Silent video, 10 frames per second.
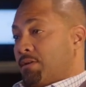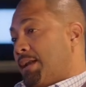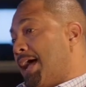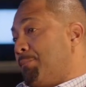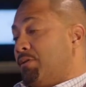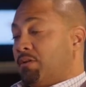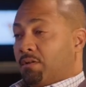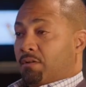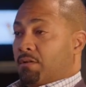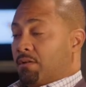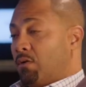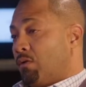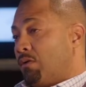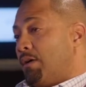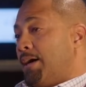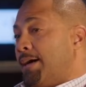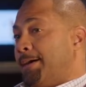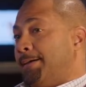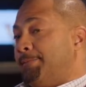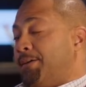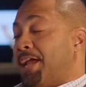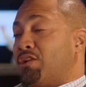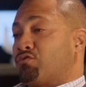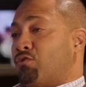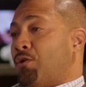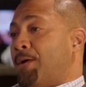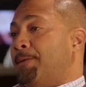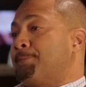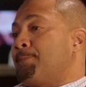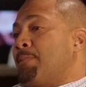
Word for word: on Apple or uh, on Android.